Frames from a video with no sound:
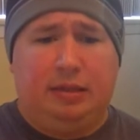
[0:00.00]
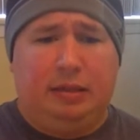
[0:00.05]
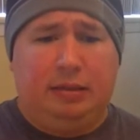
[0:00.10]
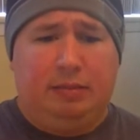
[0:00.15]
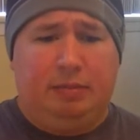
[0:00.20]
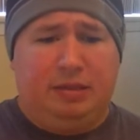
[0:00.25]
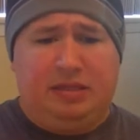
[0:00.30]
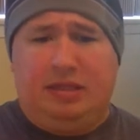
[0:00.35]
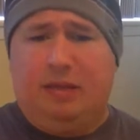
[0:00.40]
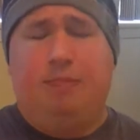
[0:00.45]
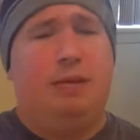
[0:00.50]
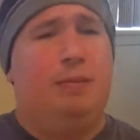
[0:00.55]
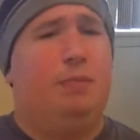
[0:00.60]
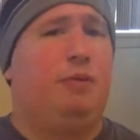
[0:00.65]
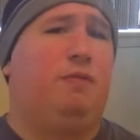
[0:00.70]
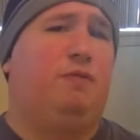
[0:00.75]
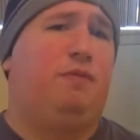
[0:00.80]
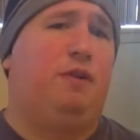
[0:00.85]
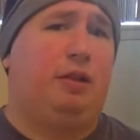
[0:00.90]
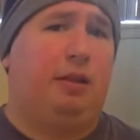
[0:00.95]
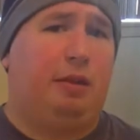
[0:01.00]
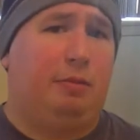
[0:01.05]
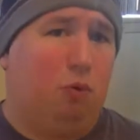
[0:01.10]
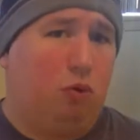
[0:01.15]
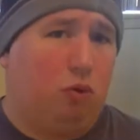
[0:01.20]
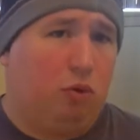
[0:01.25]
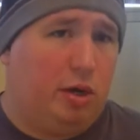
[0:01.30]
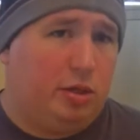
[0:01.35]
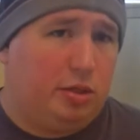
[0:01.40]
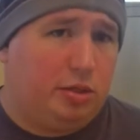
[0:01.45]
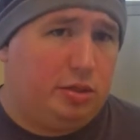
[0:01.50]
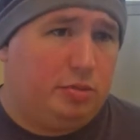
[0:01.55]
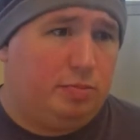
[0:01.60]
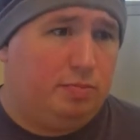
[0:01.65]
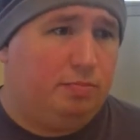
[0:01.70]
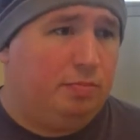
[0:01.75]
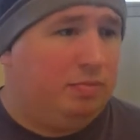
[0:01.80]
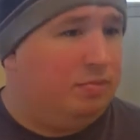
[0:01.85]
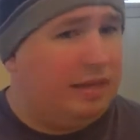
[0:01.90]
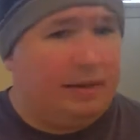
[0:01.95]
But some people are frankly morons.
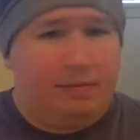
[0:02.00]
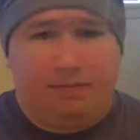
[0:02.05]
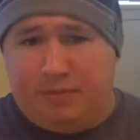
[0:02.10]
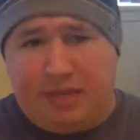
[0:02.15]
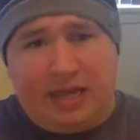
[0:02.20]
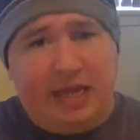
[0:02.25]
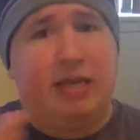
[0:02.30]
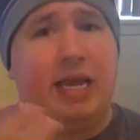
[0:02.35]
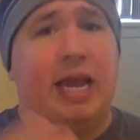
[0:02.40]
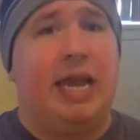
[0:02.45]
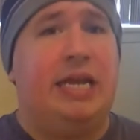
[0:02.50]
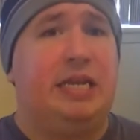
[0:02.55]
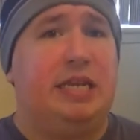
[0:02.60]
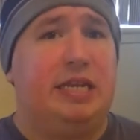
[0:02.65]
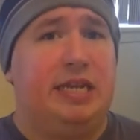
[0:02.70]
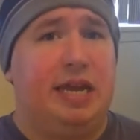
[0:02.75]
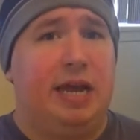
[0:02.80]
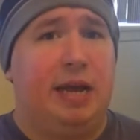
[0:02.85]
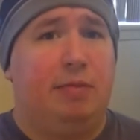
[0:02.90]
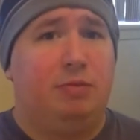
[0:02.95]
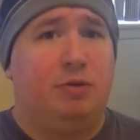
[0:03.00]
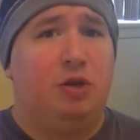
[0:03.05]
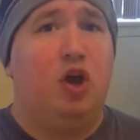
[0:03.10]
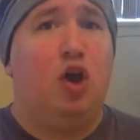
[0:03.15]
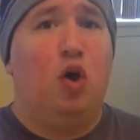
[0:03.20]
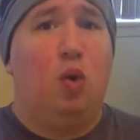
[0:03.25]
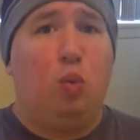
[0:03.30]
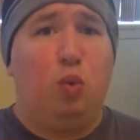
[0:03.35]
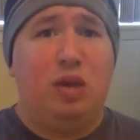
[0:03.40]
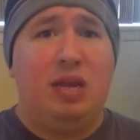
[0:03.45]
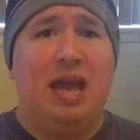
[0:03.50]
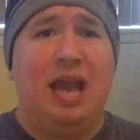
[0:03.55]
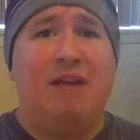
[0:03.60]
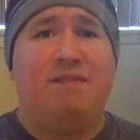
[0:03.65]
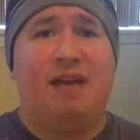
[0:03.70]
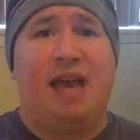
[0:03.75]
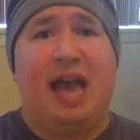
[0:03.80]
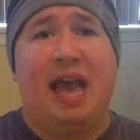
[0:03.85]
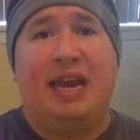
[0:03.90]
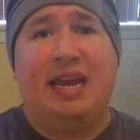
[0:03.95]
Like take ATMs. We have
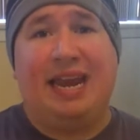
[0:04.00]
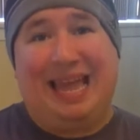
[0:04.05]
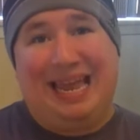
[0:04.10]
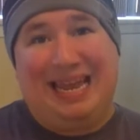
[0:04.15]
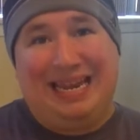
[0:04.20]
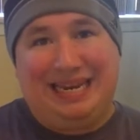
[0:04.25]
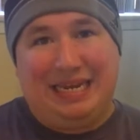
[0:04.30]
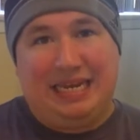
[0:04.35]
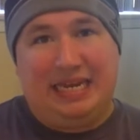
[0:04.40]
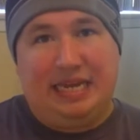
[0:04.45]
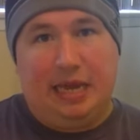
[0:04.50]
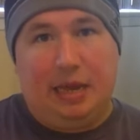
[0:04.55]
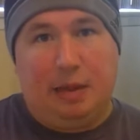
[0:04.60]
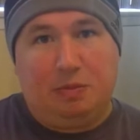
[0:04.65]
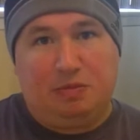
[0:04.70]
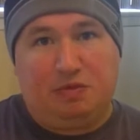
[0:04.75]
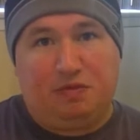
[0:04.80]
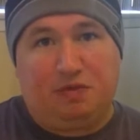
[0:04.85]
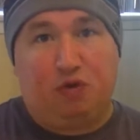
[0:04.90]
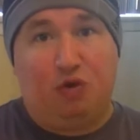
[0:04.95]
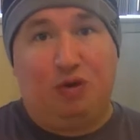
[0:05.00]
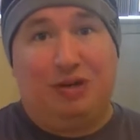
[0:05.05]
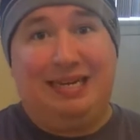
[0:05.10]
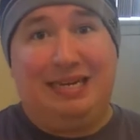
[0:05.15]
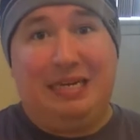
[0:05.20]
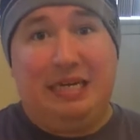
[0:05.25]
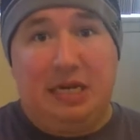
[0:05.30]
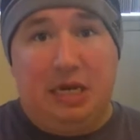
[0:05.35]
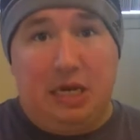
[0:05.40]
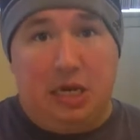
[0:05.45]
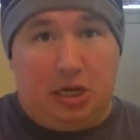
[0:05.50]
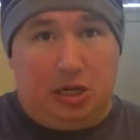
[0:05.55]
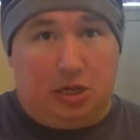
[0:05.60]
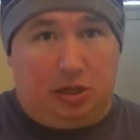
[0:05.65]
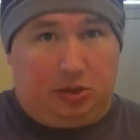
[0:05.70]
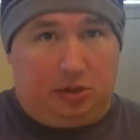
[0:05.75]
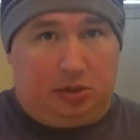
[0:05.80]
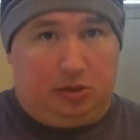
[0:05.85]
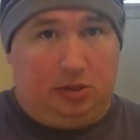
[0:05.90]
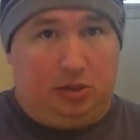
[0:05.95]
had ATMs for
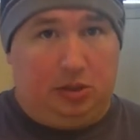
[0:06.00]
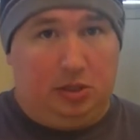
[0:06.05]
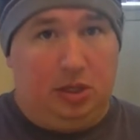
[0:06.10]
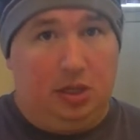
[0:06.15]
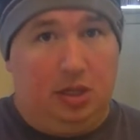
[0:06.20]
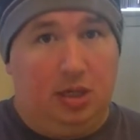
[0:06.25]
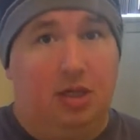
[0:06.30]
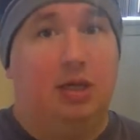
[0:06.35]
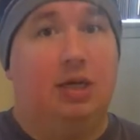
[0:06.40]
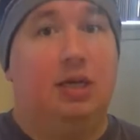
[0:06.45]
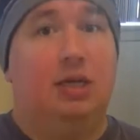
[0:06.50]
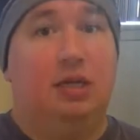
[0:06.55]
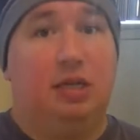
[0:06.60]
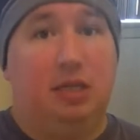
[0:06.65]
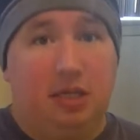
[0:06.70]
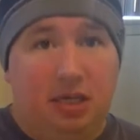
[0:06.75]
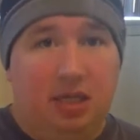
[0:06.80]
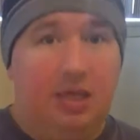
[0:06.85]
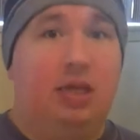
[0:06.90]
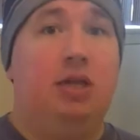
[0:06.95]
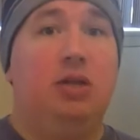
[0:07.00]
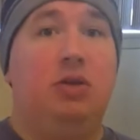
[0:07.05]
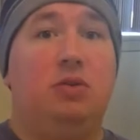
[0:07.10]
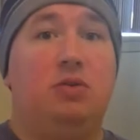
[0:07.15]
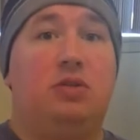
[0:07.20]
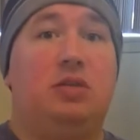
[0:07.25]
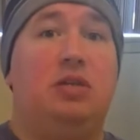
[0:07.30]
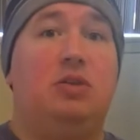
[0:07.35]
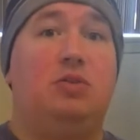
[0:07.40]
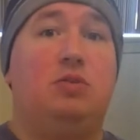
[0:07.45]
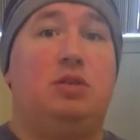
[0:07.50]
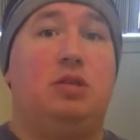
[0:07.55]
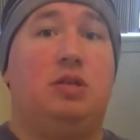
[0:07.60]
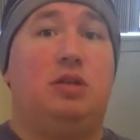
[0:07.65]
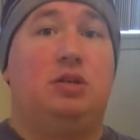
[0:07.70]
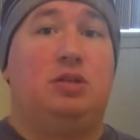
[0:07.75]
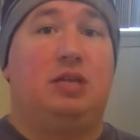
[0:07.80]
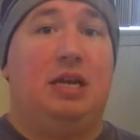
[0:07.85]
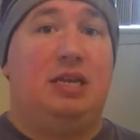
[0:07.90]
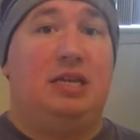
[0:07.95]
years, years, years,
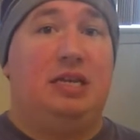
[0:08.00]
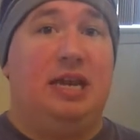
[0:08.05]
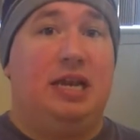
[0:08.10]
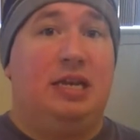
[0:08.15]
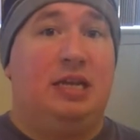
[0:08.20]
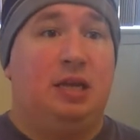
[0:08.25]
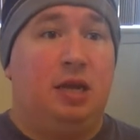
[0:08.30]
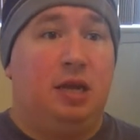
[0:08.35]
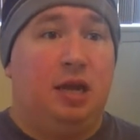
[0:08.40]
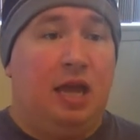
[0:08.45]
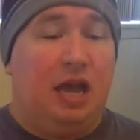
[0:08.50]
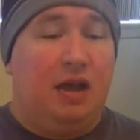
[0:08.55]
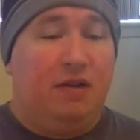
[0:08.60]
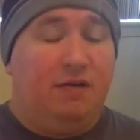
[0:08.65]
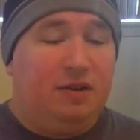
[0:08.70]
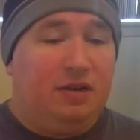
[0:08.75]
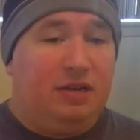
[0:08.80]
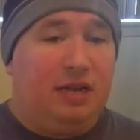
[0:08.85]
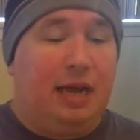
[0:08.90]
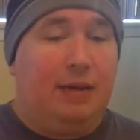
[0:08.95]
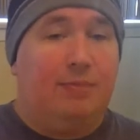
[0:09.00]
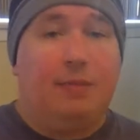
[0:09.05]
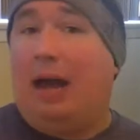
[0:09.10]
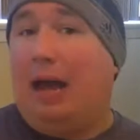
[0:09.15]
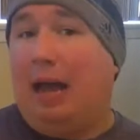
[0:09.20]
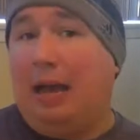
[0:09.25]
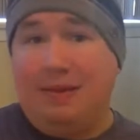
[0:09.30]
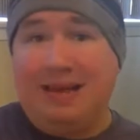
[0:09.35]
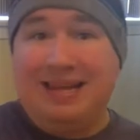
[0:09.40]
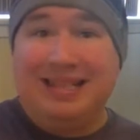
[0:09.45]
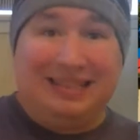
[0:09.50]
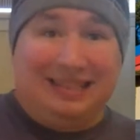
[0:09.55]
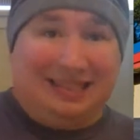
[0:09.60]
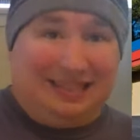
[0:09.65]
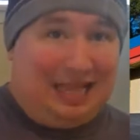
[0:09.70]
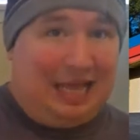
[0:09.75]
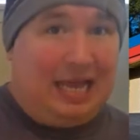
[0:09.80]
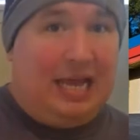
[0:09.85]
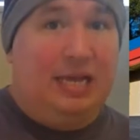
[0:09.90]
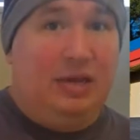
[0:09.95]
years, and yet every time I'm in
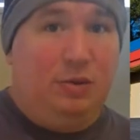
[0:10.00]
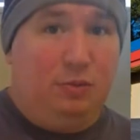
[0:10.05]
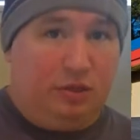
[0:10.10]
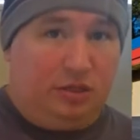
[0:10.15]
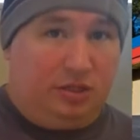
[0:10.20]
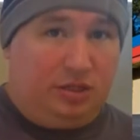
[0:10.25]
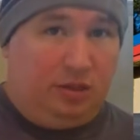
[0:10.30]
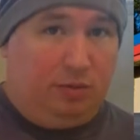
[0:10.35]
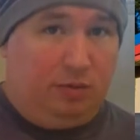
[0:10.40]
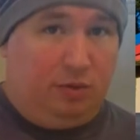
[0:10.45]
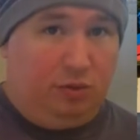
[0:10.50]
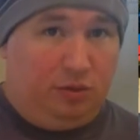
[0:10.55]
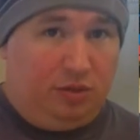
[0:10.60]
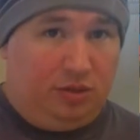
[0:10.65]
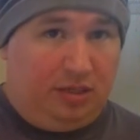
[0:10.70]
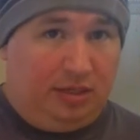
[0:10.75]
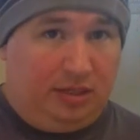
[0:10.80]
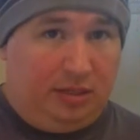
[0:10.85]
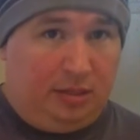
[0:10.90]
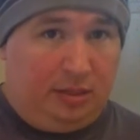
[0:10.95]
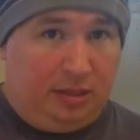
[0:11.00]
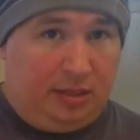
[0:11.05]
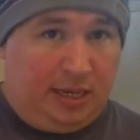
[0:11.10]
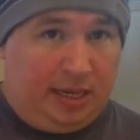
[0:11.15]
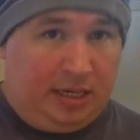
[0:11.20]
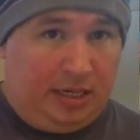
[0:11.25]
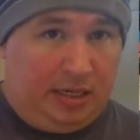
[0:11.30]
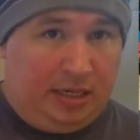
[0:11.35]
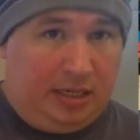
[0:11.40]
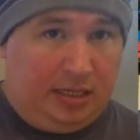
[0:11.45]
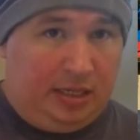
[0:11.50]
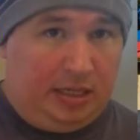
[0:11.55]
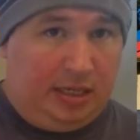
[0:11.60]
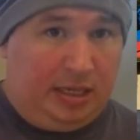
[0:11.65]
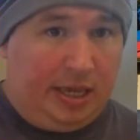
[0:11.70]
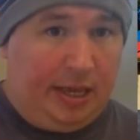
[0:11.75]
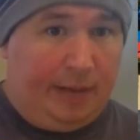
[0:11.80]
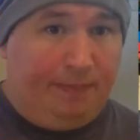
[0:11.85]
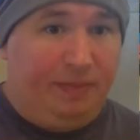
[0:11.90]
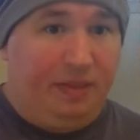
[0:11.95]
line with someone who's in a, at an
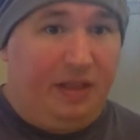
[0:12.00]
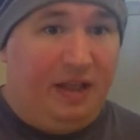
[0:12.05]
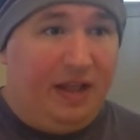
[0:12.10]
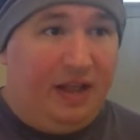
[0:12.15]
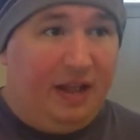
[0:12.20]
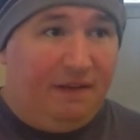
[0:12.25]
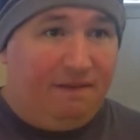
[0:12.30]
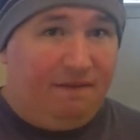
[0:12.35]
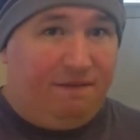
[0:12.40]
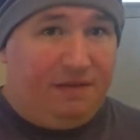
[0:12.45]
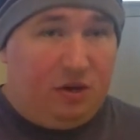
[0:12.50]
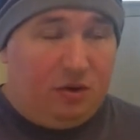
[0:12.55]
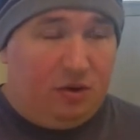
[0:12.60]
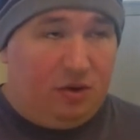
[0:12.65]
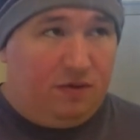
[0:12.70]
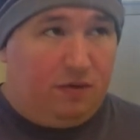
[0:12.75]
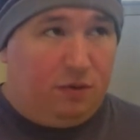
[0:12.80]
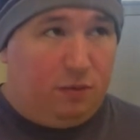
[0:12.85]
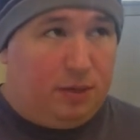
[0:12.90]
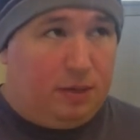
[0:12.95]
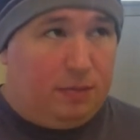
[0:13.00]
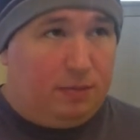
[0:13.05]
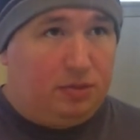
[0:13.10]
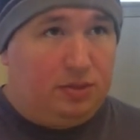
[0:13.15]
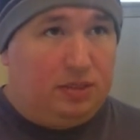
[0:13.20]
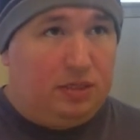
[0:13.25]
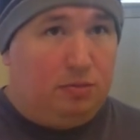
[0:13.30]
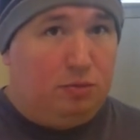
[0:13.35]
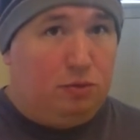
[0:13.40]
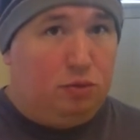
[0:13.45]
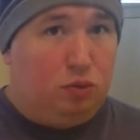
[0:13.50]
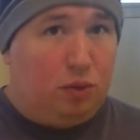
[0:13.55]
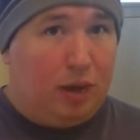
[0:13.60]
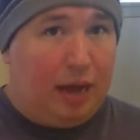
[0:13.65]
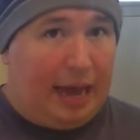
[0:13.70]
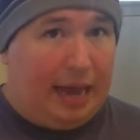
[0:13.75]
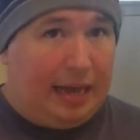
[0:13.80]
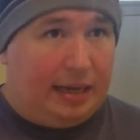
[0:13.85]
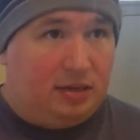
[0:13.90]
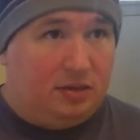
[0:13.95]
ATM, very few people seem to
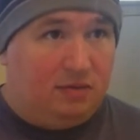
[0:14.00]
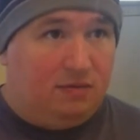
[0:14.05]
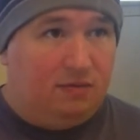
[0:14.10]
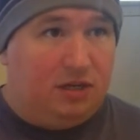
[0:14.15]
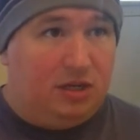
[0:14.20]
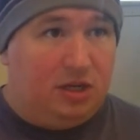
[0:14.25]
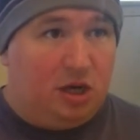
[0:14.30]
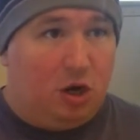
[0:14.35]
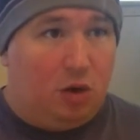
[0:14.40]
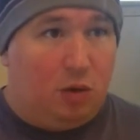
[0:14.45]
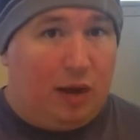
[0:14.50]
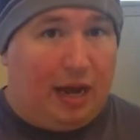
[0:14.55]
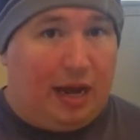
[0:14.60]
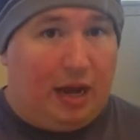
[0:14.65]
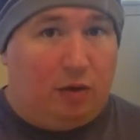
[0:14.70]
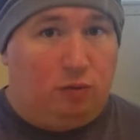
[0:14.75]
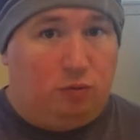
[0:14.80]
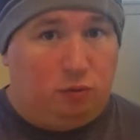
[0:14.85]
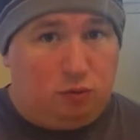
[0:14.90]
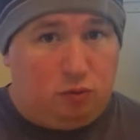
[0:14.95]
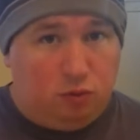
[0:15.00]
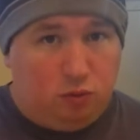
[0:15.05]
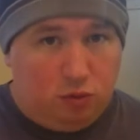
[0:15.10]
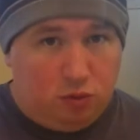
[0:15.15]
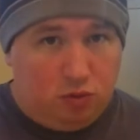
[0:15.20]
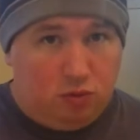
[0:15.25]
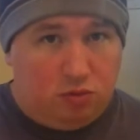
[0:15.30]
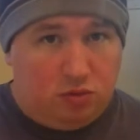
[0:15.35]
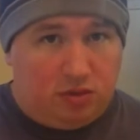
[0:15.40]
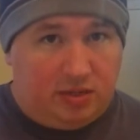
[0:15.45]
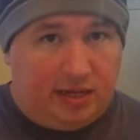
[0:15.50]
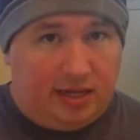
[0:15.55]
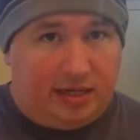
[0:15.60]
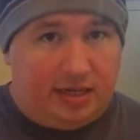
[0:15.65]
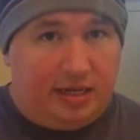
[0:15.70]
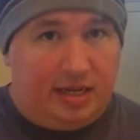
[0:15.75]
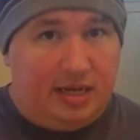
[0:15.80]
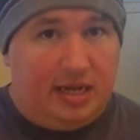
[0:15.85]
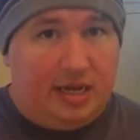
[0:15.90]
actively know how to use it.